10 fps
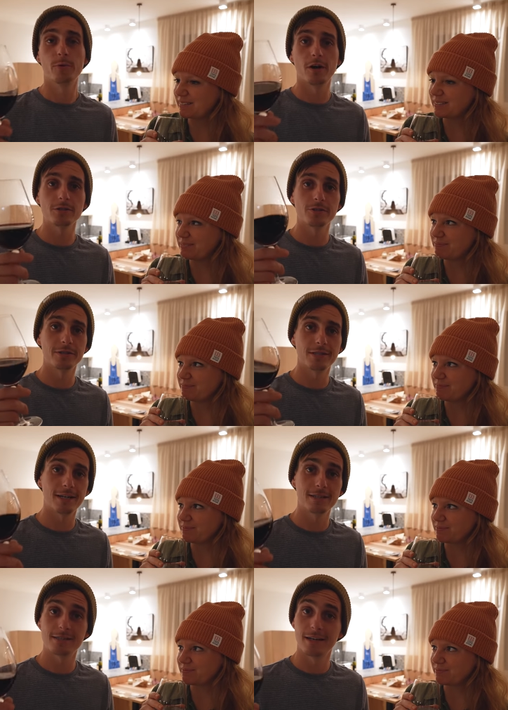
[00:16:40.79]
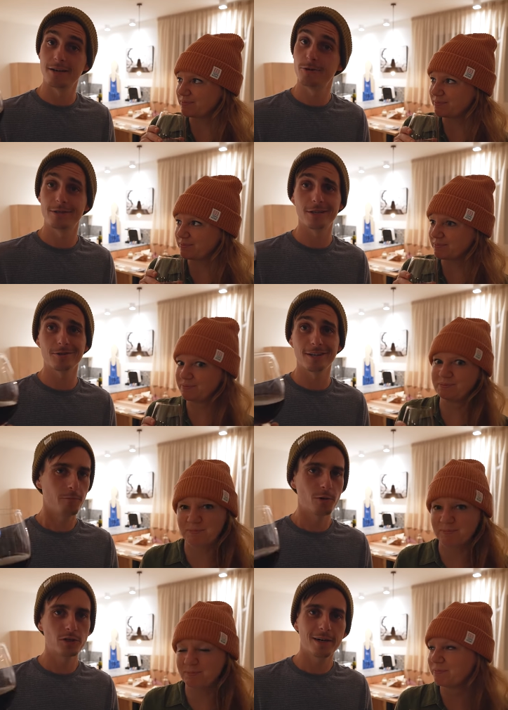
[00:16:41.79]
Speaker 1: We also decided to stay in a hotel
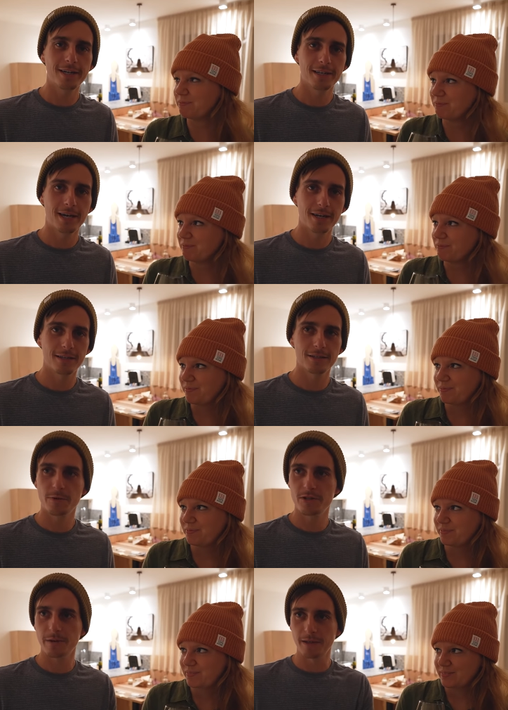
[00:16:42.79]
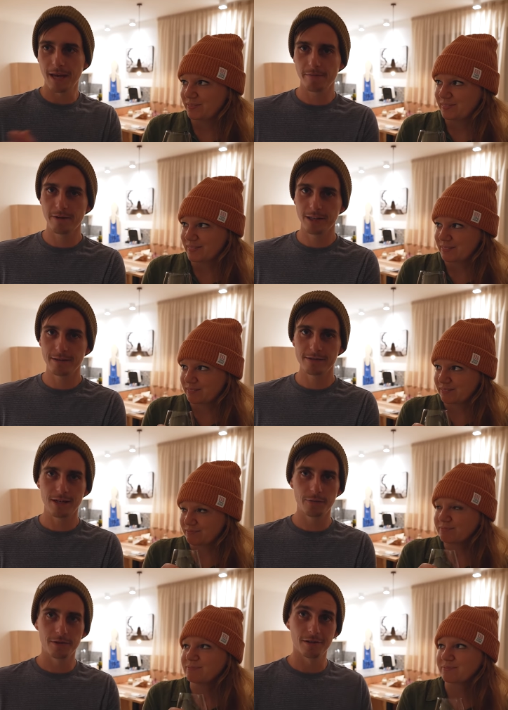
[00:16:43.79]
tonight. We're trying to kind of switch up the campervan
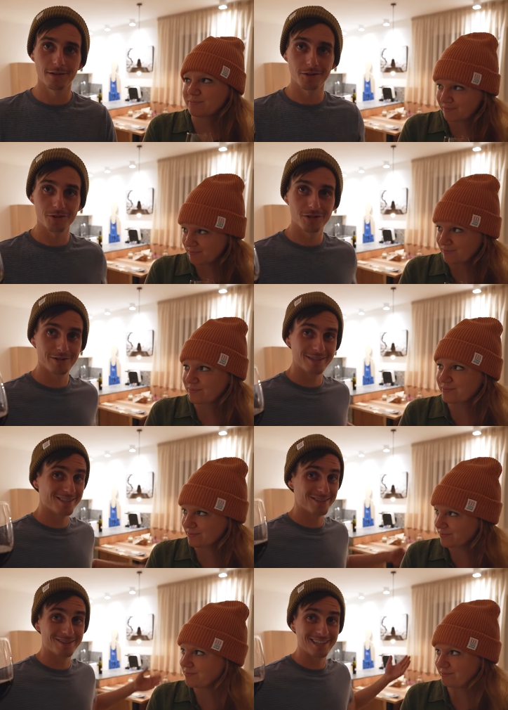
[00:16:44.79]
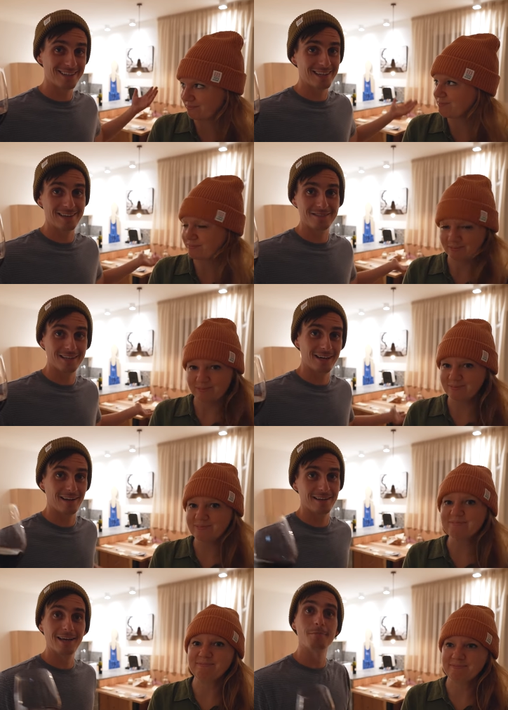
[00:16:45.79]
lifestyle with the luxurious hotel
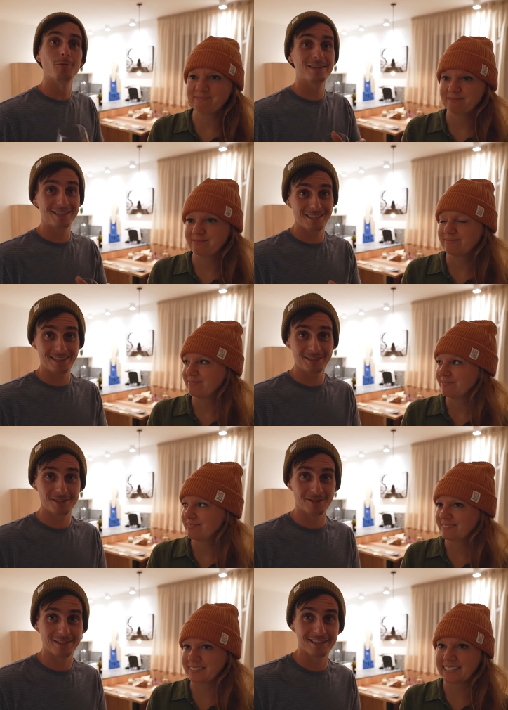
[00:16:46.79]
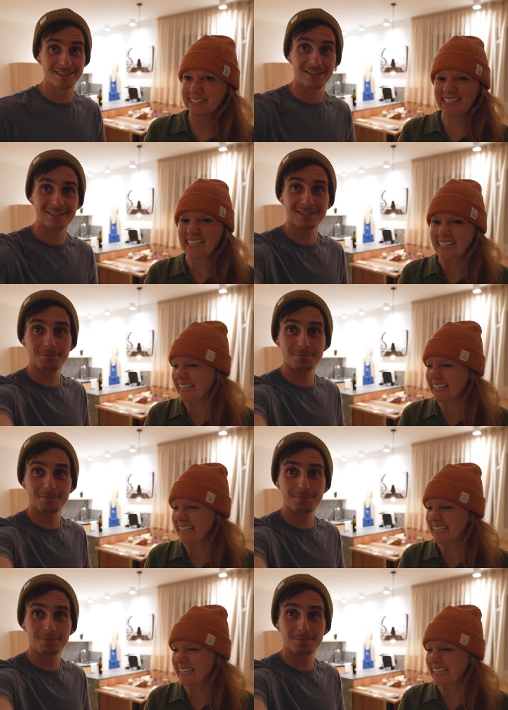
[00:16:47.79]
lifestyle, and boy is it luxurious. Check this